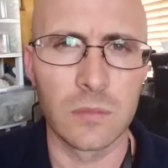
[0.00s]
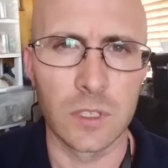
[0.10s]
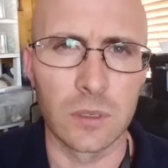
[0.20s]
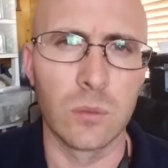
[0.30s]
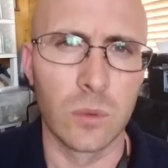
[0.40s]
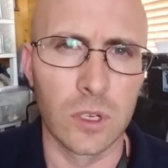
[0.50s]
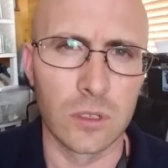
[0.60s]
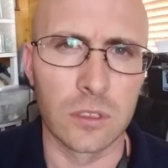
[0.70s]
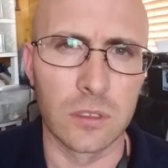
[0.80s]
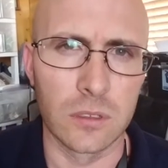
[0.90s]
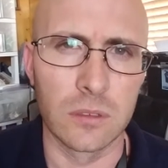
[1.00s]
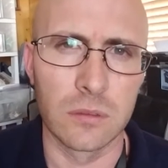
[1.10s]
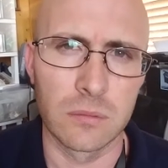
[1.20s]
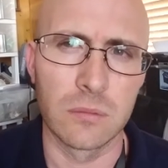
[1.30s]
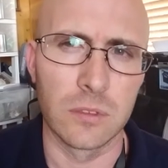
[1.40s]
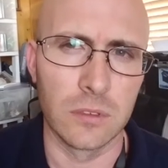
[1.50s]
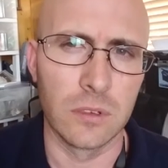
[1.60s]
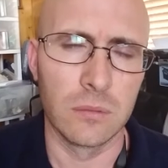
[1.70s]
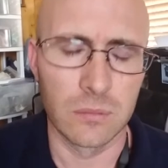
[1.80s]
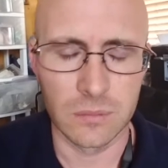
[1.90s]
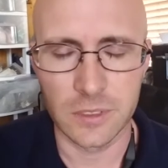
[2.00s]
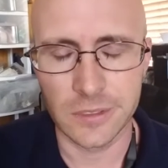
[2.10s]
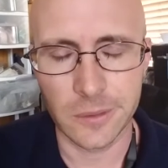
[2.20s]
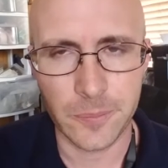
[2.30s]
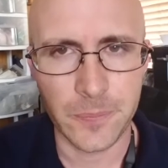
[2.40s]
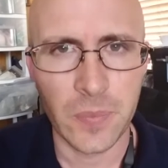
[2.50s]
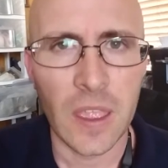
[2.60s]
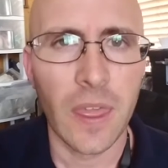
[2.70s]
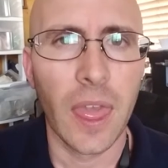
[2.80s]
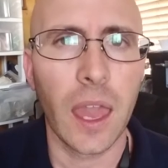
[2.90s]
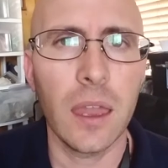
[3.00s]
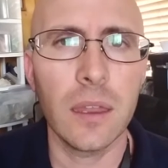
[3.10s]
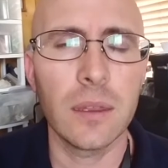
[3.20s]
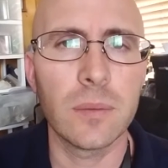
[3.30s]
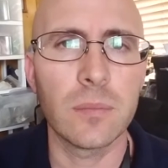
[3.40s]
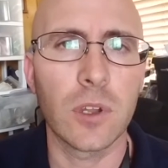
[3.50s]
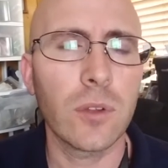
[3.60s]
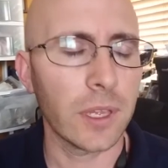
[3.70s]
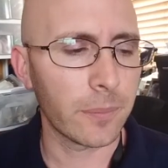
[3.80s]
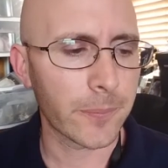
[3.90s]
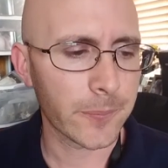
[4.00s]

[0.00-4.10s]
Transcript: like working, you know. Okay,